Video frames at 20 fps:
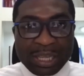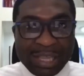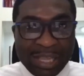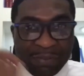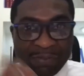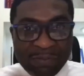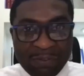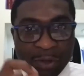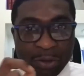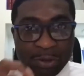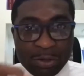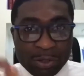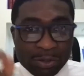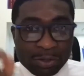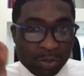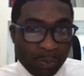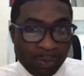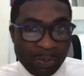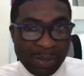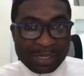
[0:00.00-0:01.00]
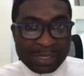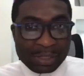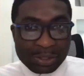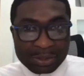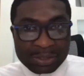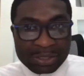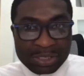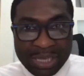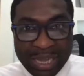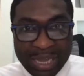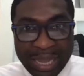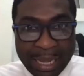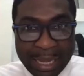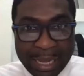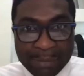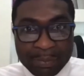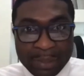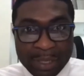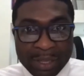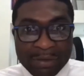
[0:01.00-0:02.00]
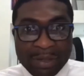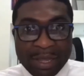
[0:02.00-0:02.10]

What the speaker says: If you don't spend your time